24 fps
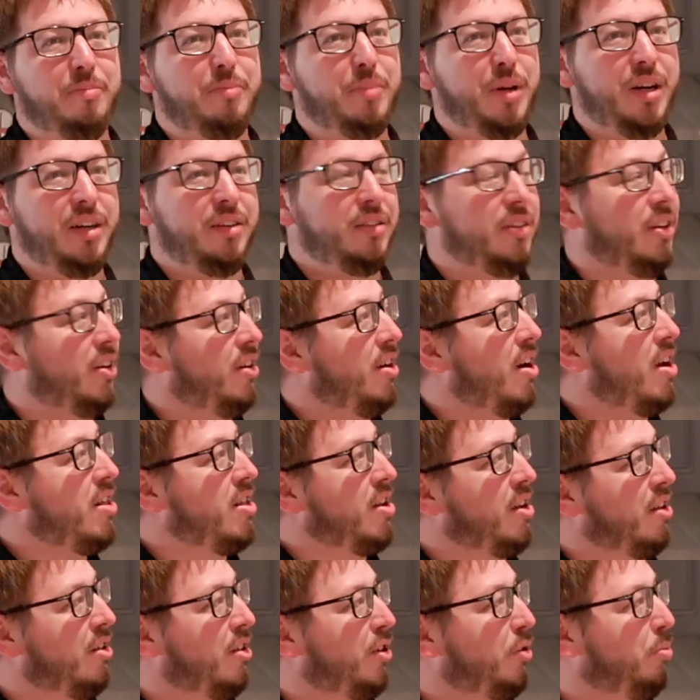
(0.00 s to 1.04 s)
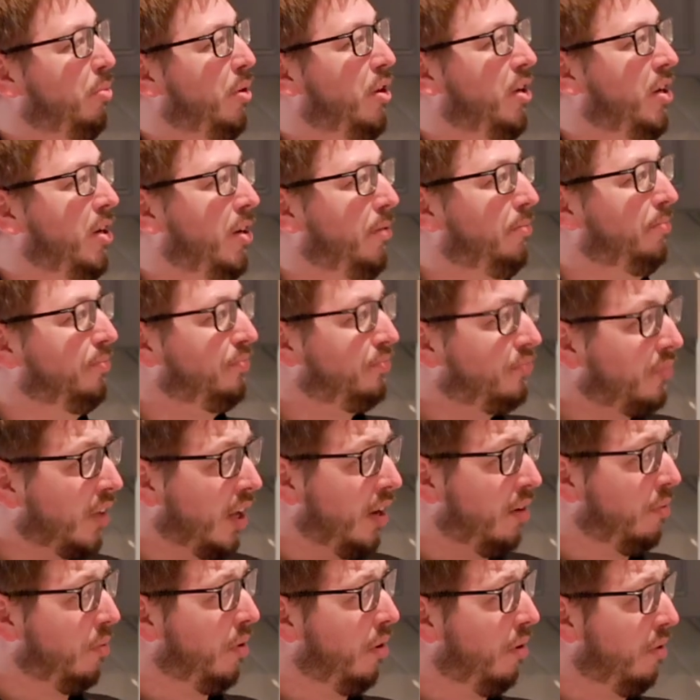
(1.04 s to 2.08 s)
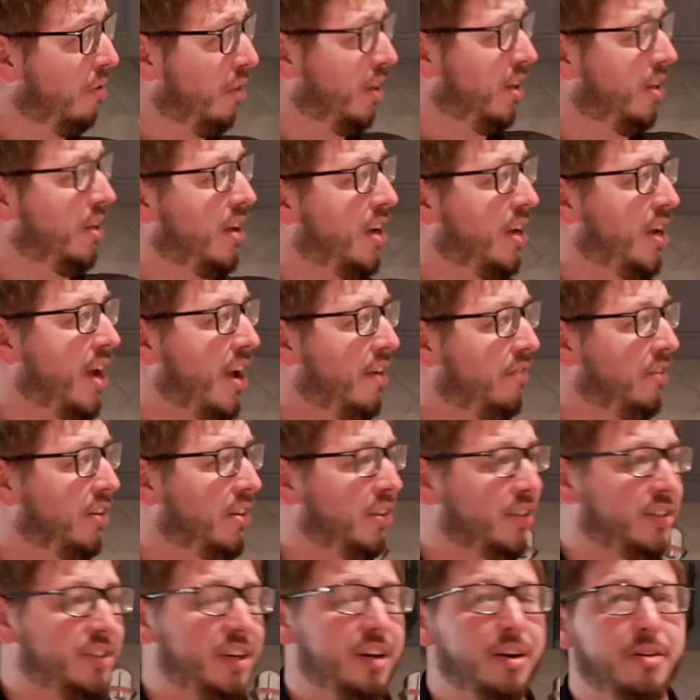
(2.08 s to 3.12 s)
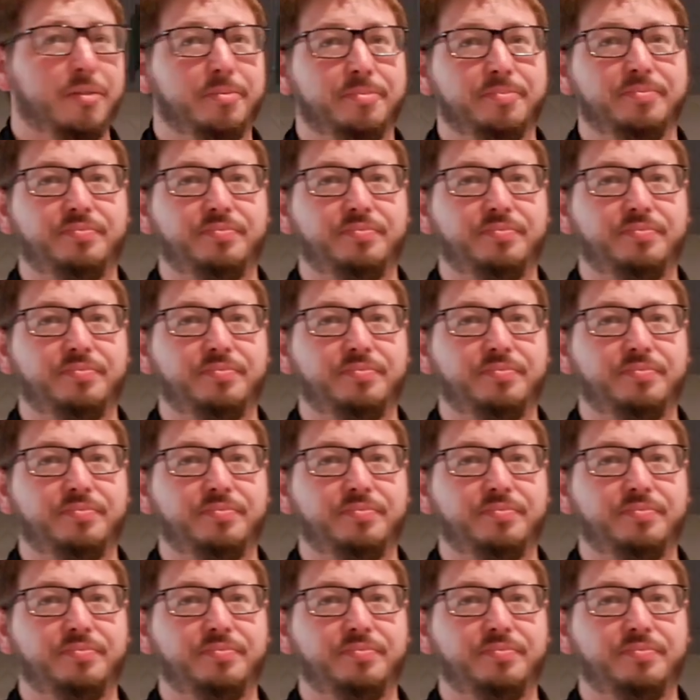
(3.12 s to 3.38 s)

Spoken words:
But I think it looks pretty good, and we really like having this here.